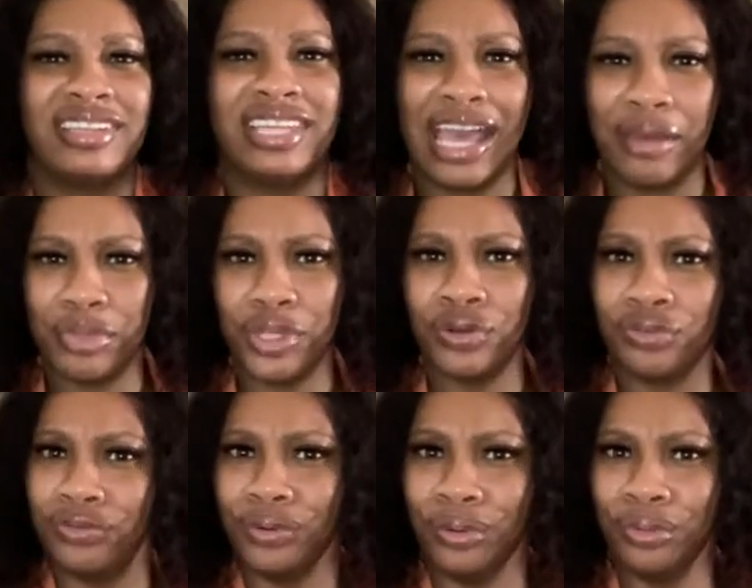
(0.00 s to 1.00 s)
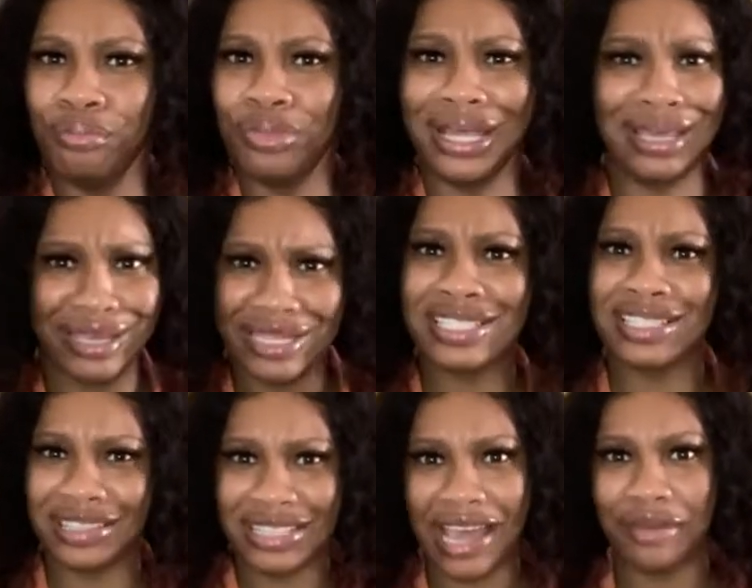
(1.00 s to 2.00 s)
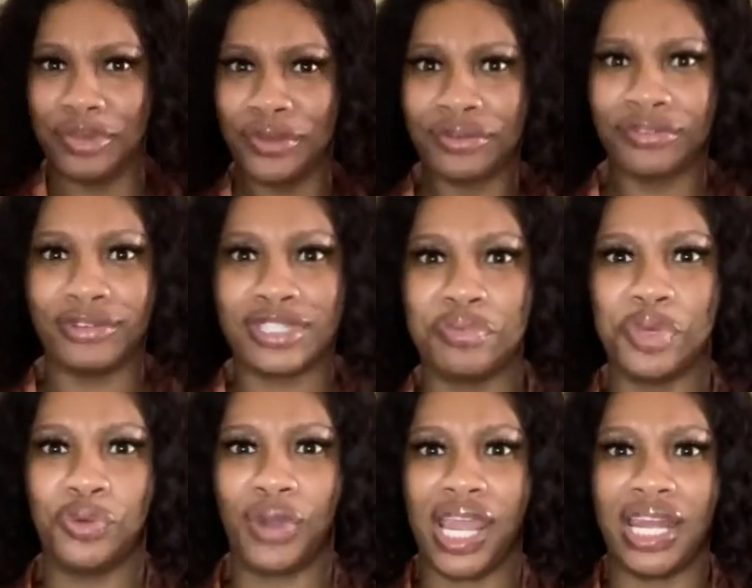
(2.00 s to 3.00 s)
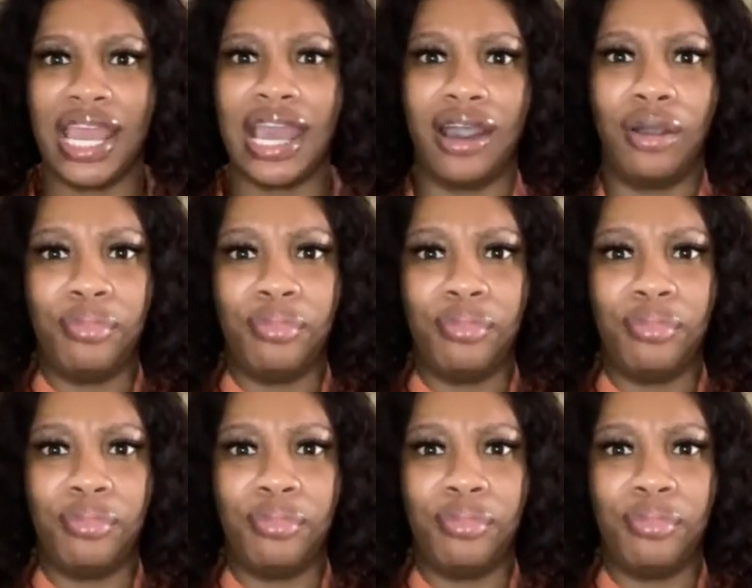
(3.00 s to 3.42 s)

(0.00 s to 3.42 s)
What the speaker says: that beautiful, but it's that beautiful to me right now.